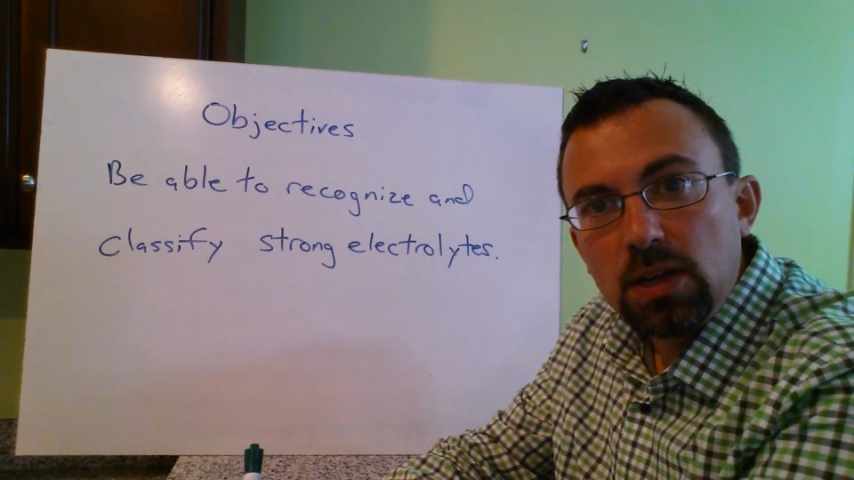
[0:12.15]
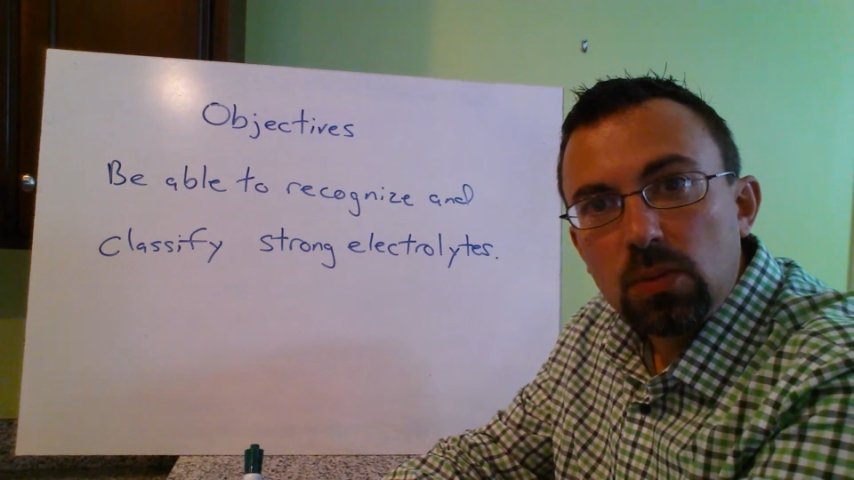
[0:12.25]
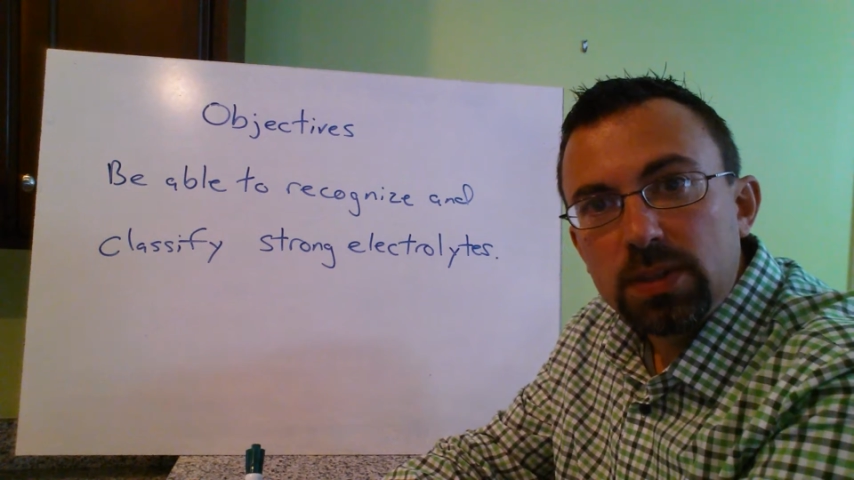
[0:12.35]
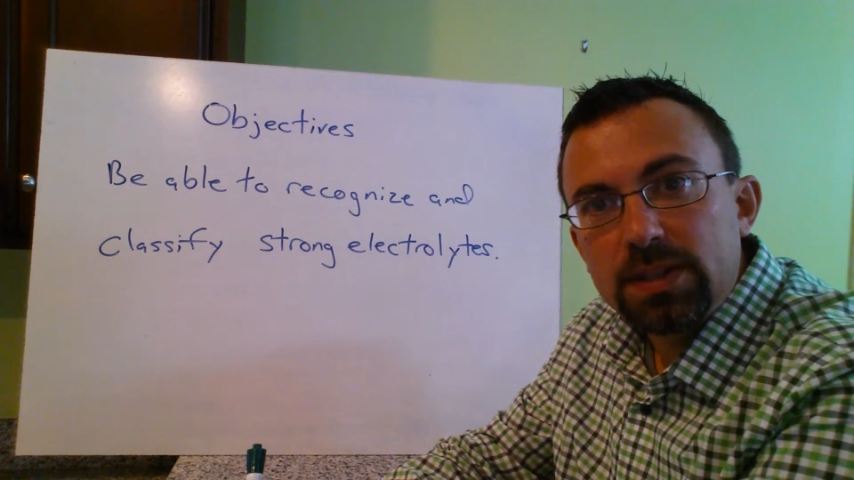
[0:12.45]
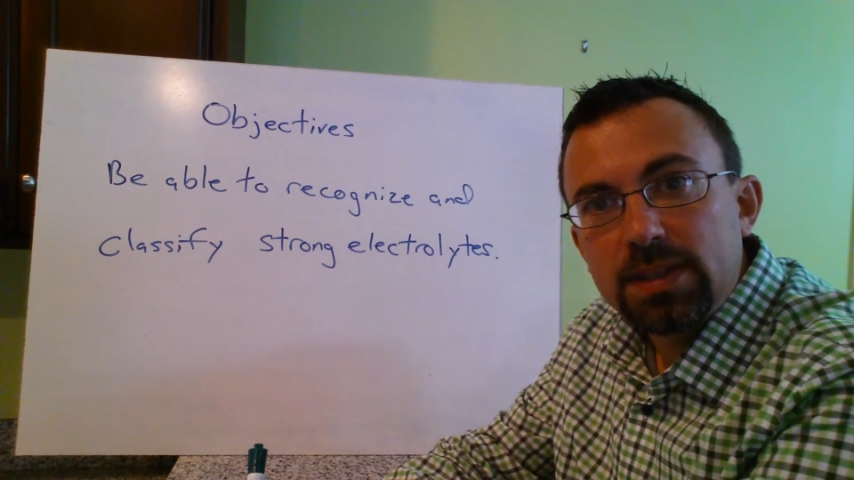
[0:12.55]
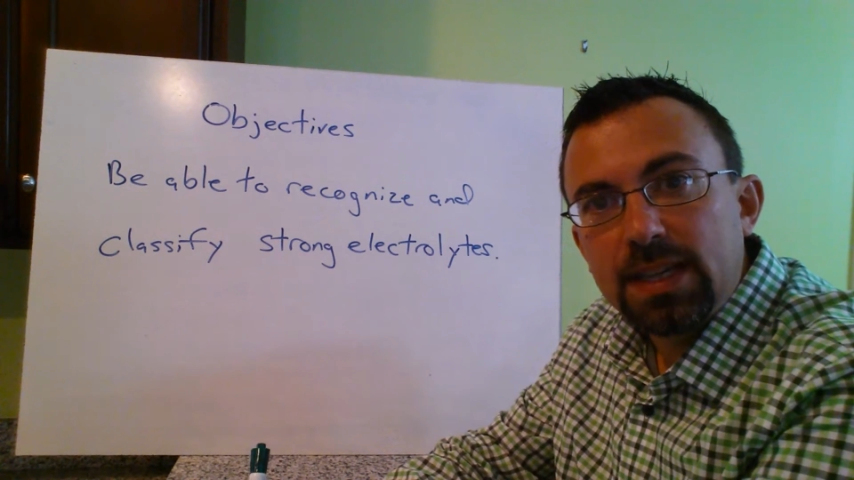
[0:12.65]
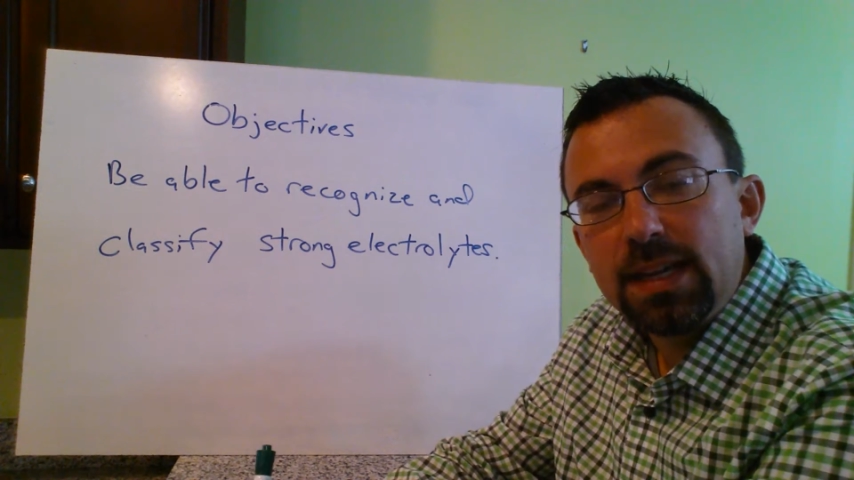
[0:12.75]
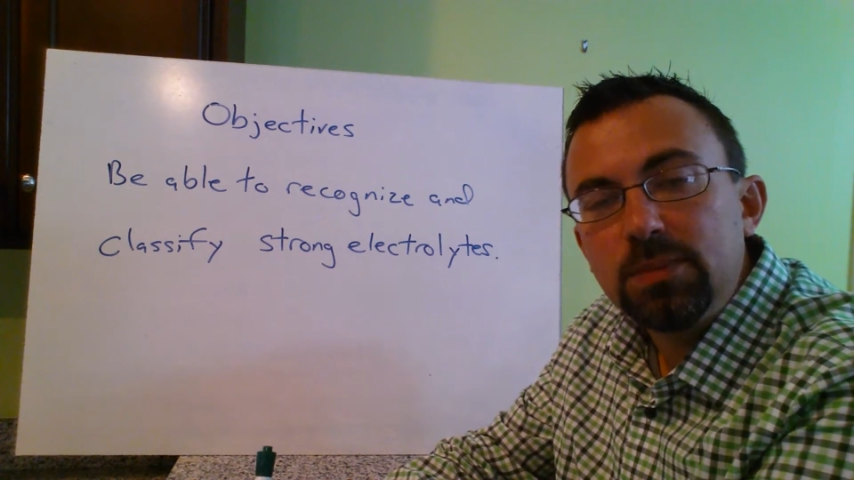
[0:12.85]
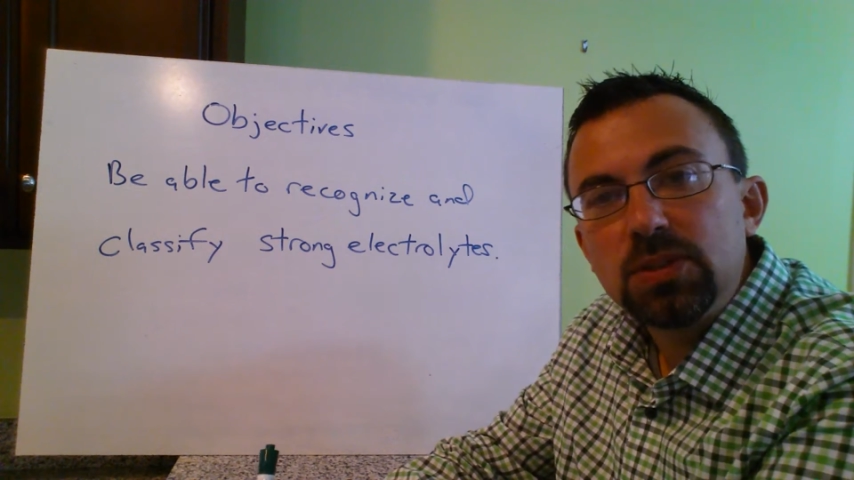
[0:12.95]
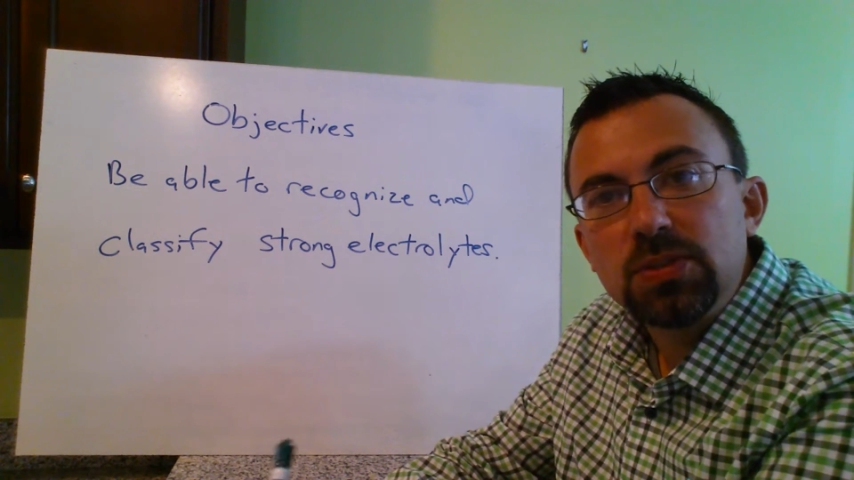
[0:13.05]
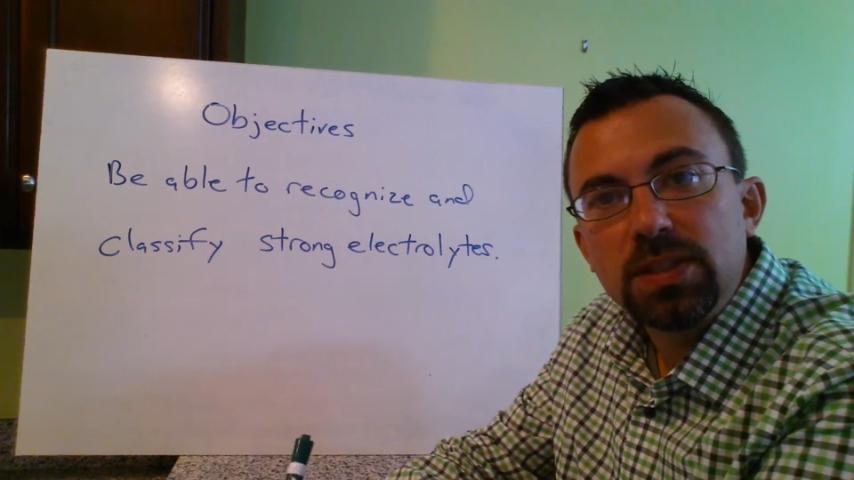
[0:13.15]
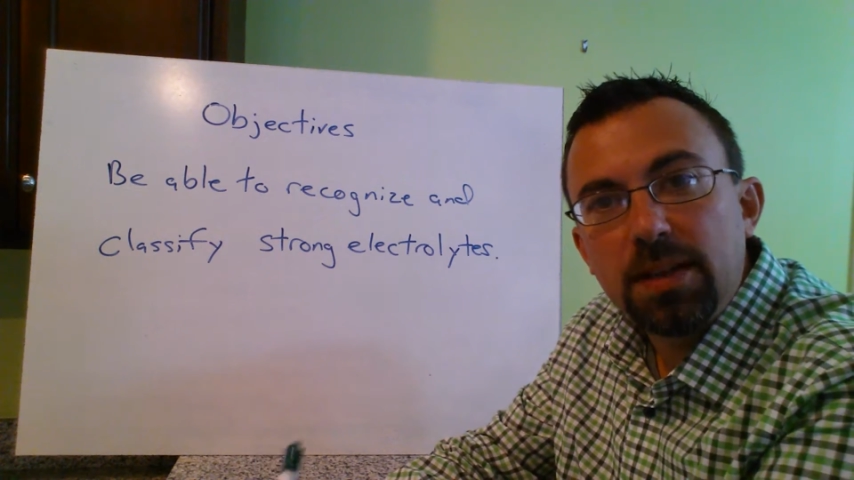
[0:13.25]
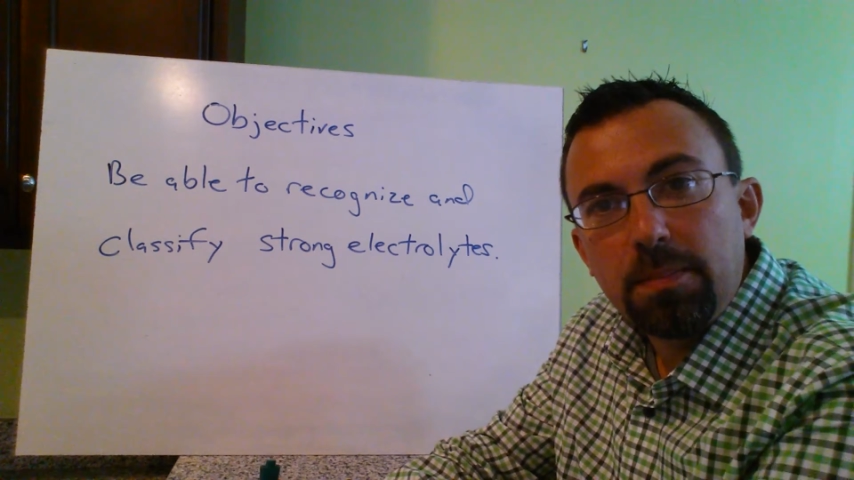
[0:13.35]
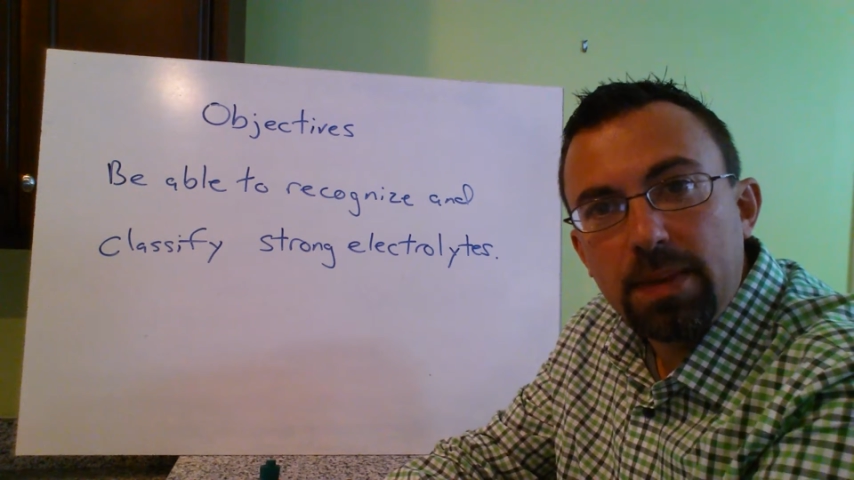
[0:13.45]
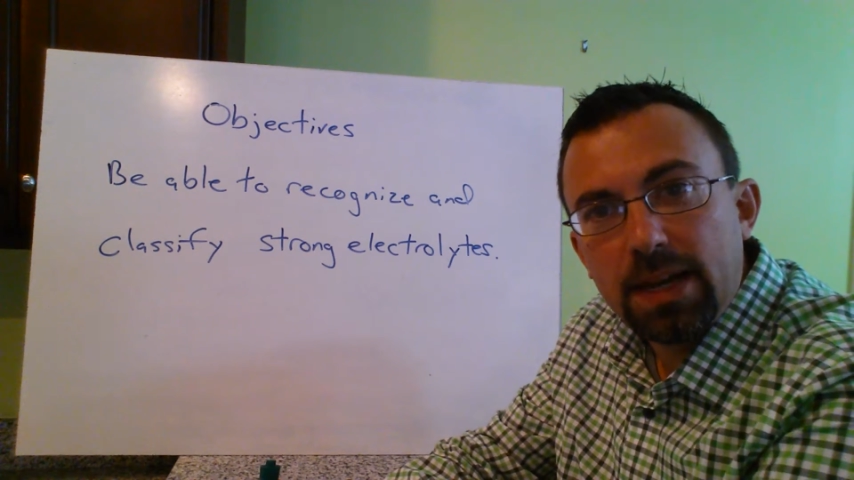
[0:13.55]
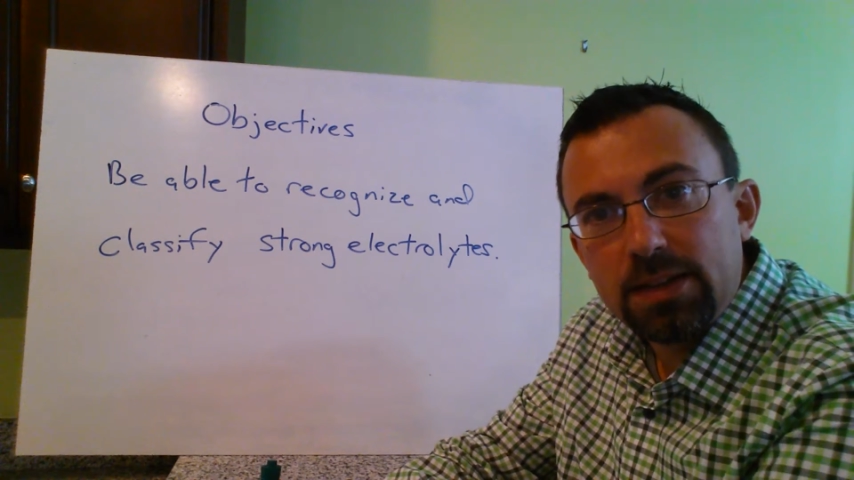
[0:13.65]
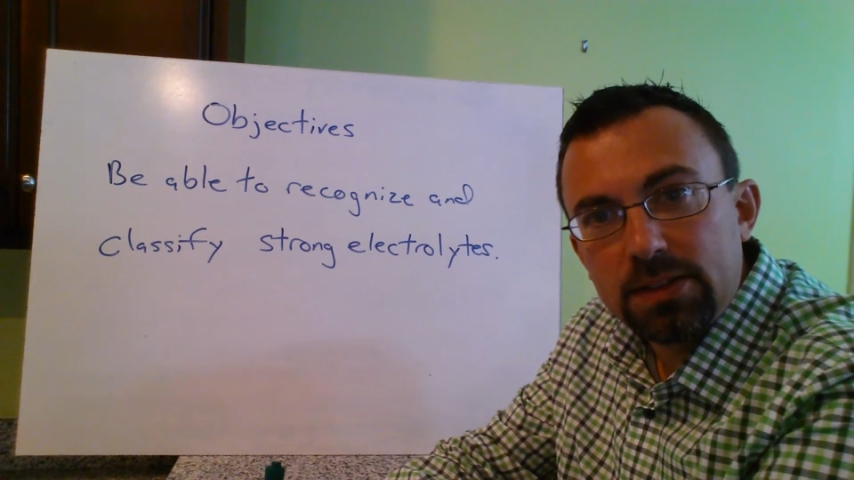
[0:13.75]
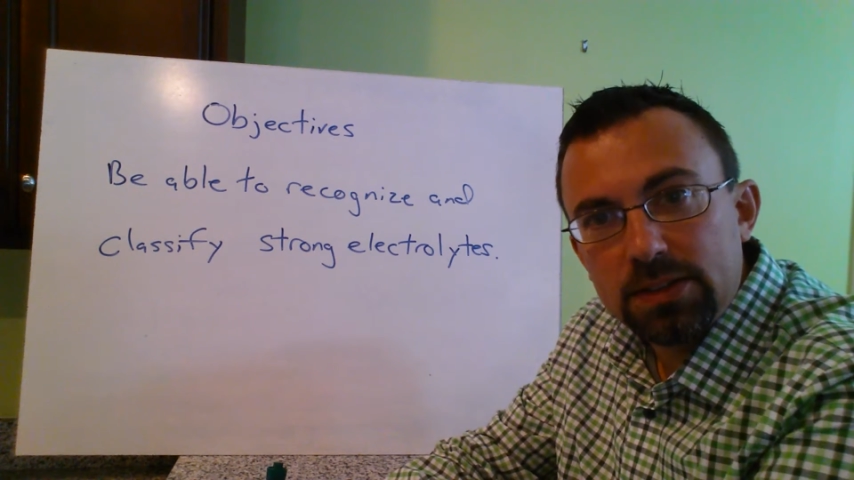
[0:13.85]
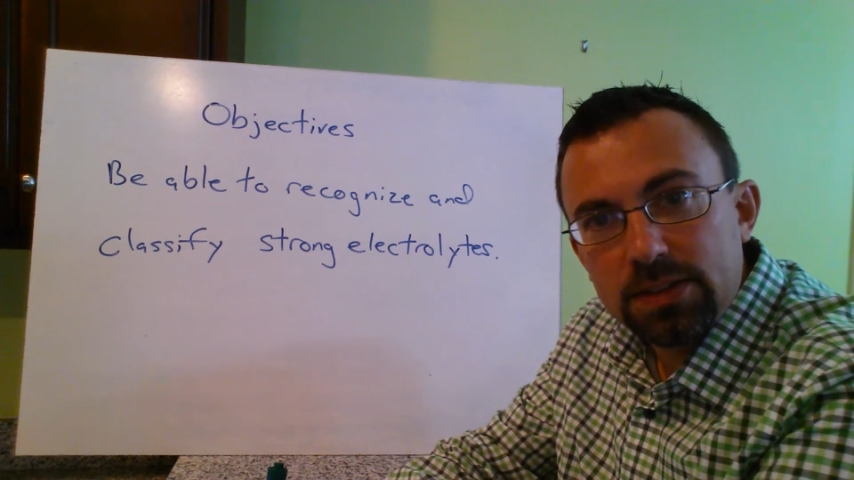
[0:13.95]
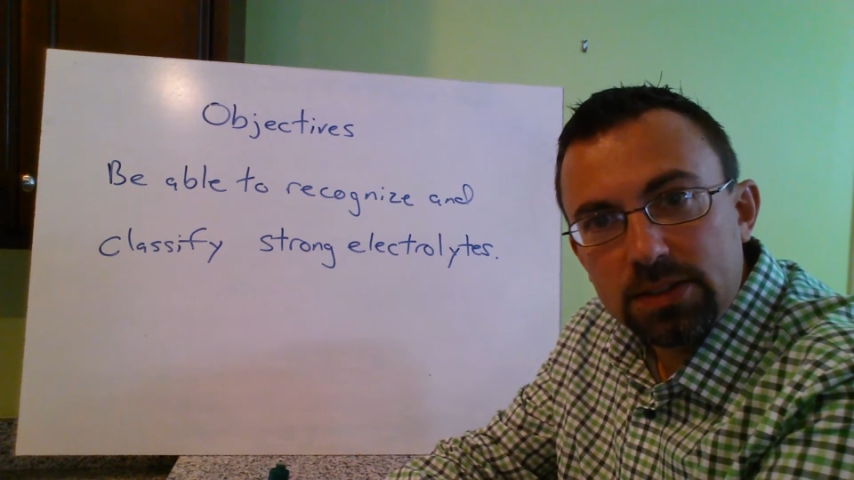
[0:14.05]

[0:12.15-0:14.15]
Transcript: with the chemistry that matters